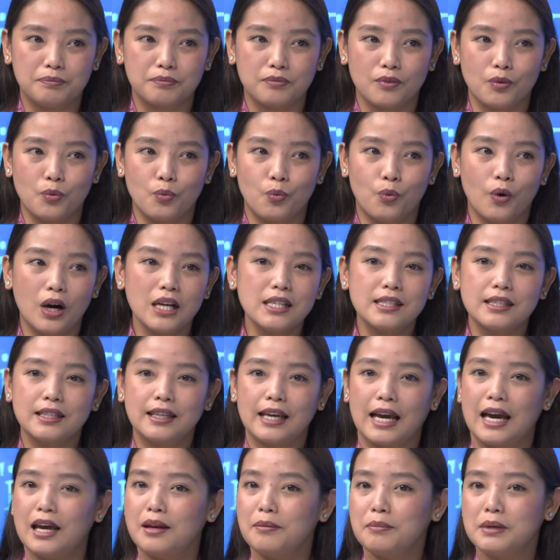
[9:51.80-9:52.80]
what
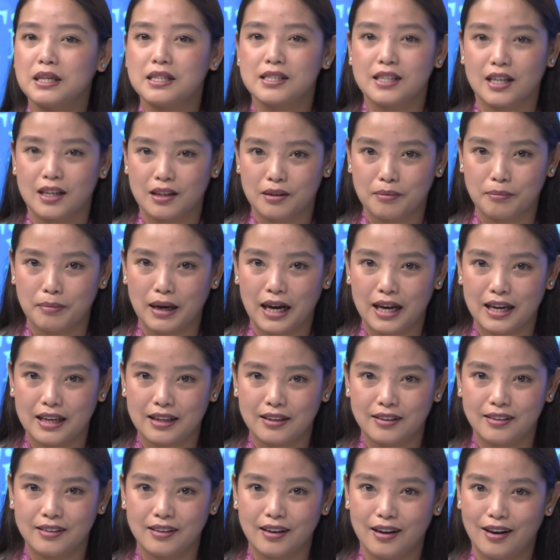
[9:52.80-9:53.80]
can be done
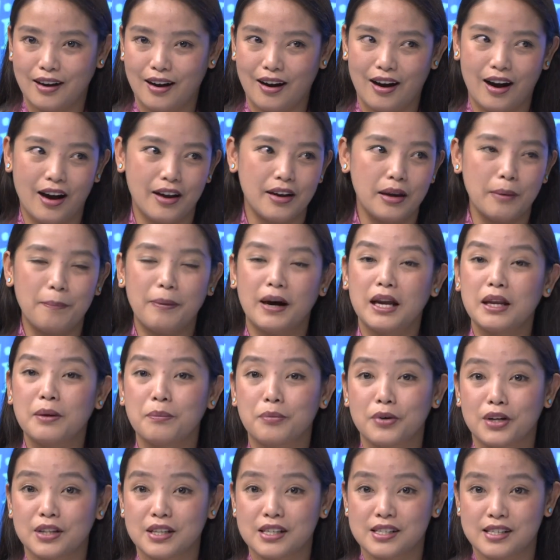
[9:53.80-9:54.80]
by our Nepali
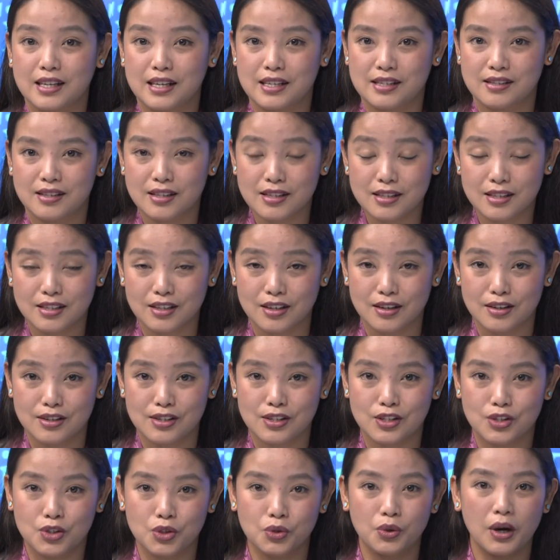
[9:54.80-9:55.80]
brothers and
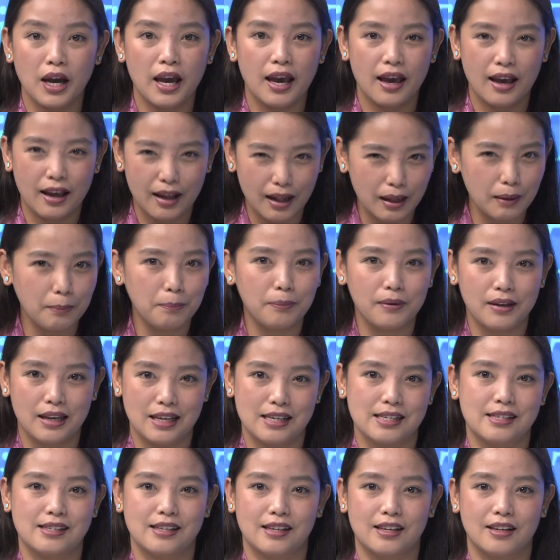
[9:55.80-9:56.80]
sisters to help
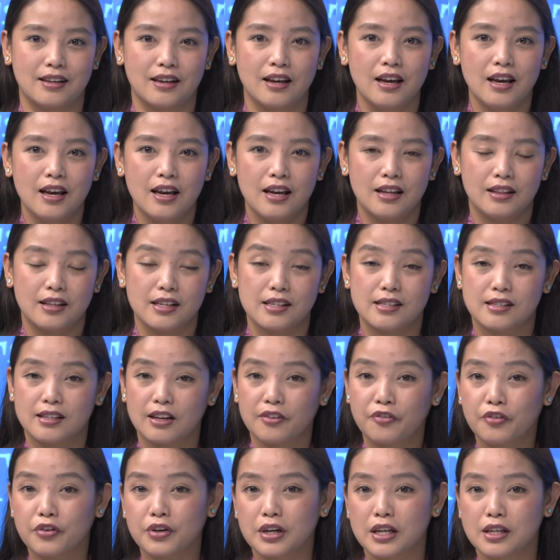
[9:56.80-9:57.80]
lessen the
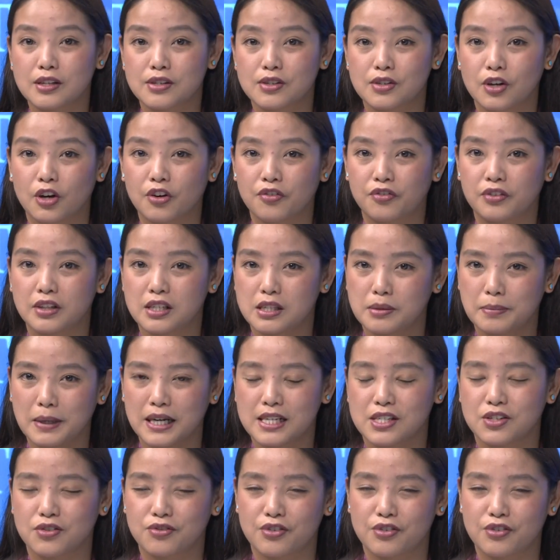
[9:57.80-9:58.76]
sufferings of the Tibetan